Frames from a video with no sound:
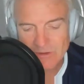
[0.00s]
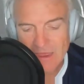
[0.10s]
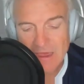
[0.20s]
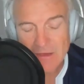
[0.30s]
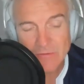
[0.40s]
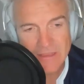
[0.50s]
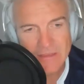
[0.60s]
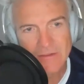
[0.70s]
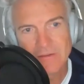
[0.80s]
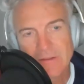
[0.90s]
how they
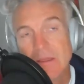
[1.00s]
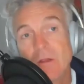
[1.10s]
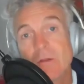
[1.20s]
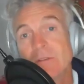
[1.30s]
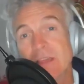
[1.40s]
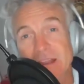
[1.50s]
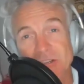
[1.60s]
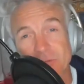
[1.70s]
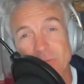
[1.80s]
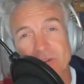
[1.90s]
could
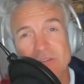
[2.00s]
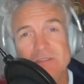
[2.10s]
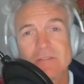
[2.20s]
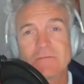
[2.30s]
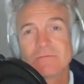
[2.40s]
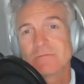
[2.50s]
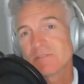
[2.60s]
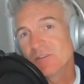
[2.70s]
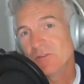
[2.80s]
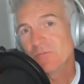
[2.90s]
catch your books,
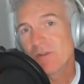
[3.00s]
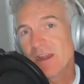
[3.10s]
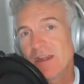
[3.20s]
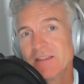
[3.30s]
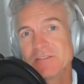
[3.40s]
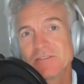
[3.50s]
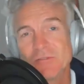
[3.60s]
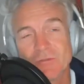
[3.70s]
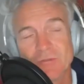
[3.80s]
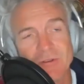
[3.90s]
see your writings,
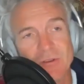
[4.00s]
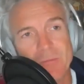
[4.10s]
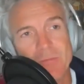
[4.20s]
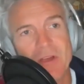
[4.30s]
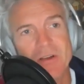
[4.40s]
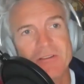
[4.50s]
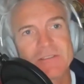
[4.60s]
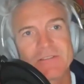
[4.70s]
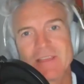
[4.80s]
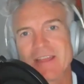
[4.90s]
your
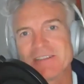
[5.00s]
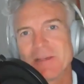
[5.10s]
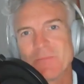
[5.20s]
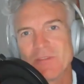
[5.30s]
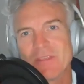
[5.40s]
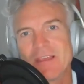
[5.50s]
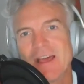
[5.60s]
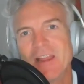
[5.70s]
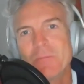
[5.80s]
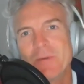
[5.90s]
blogs, catch up with
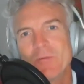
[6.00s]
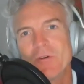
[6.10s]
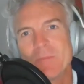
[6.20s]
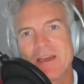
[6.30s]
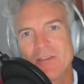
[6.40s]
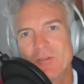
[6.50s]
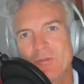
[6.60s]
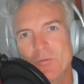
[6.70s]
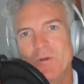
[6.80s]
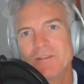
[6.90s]
a little bit more about
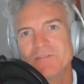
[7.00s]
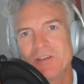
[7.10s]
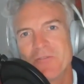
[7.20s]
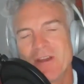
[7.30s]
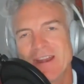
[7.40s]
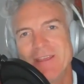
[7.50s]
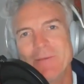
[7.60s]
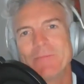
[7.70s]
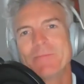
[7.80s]
the world of Jon Rennie.